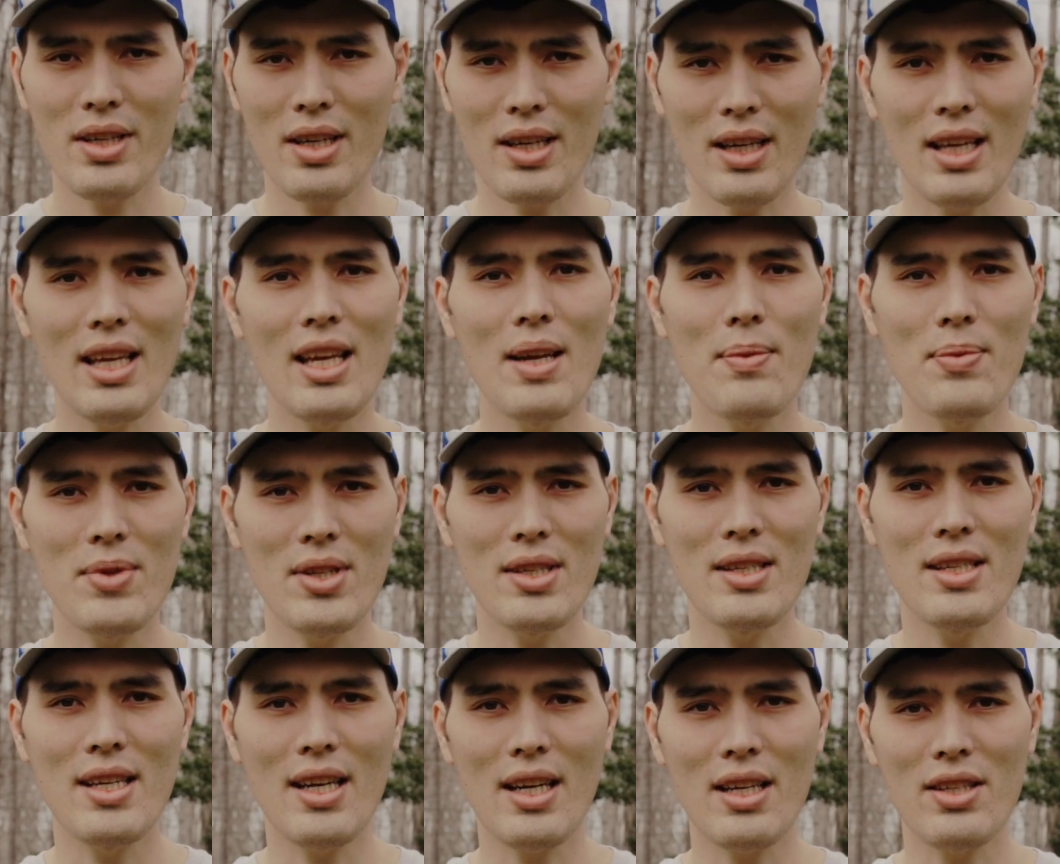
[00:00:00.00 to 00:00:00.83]
and it keeps the
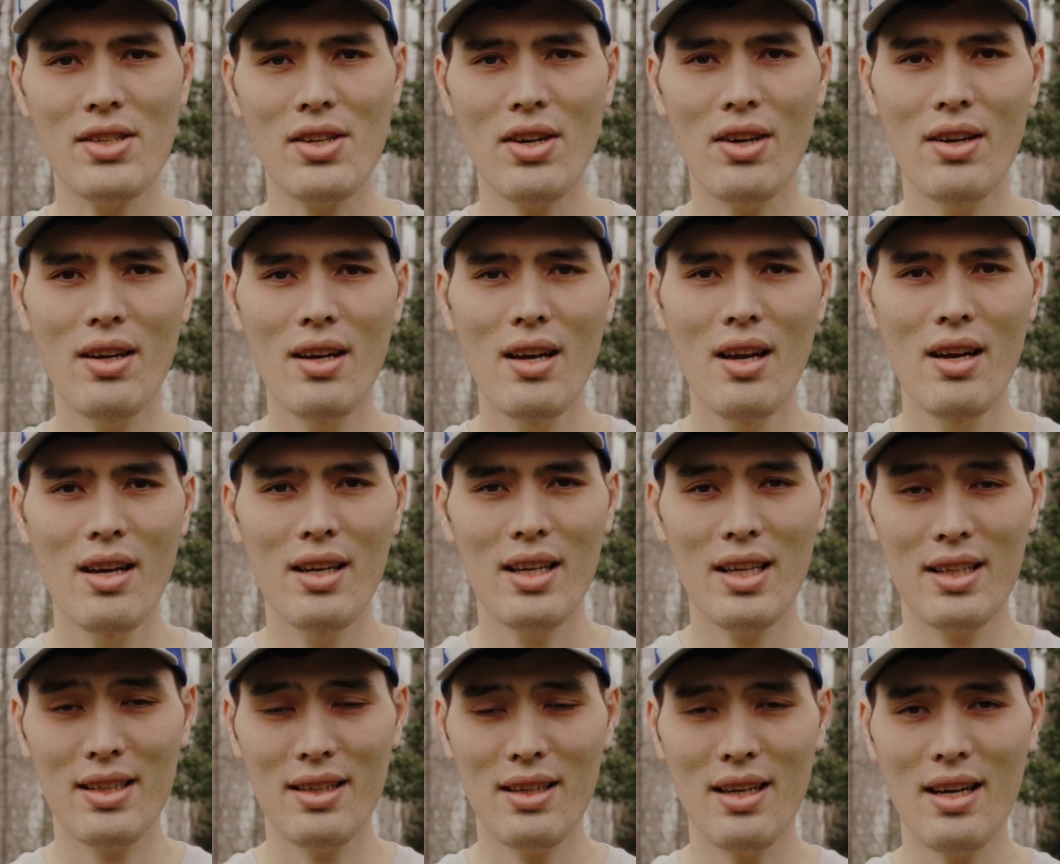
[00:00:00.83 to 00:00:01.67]
ticks
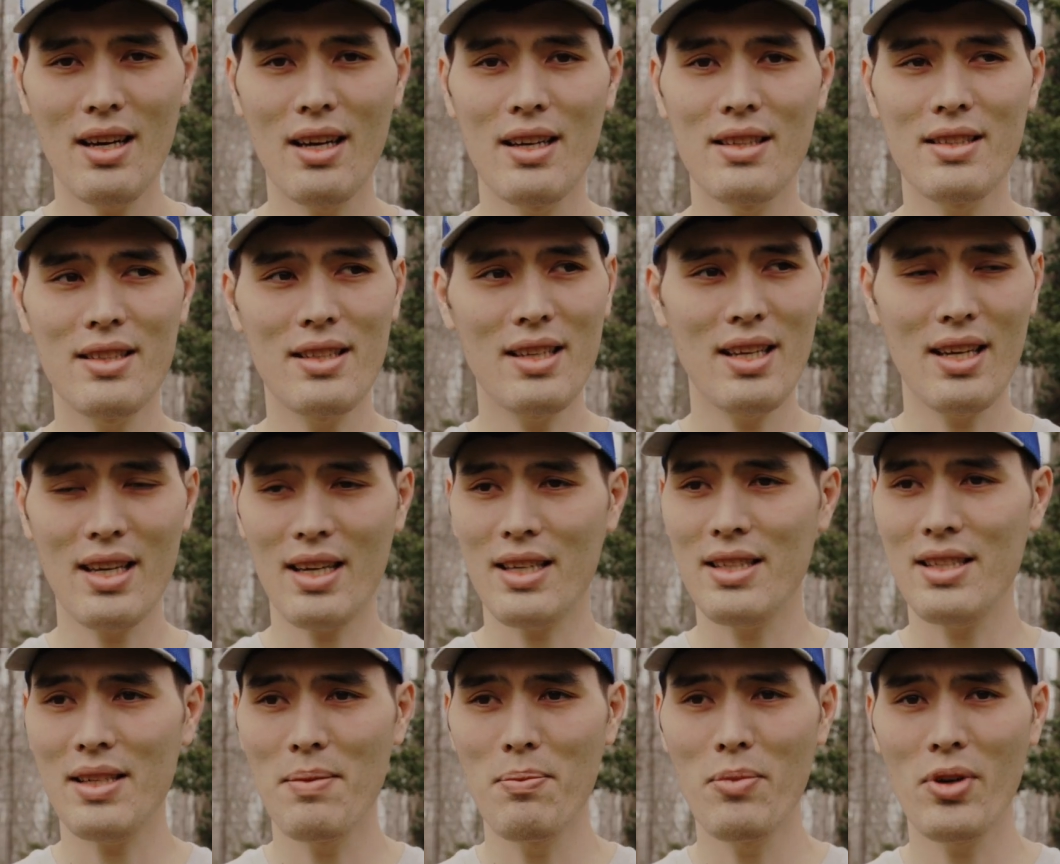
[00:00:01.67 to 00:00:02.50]

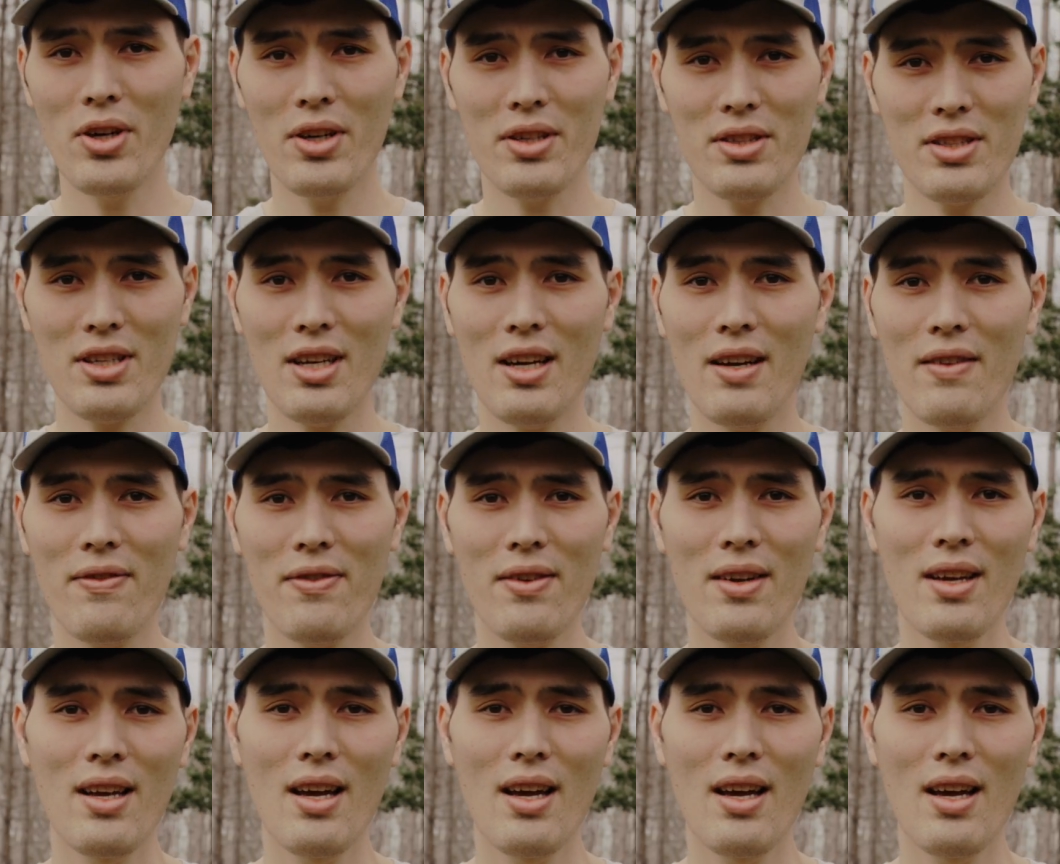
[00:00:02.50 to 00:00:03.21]
and bugs off.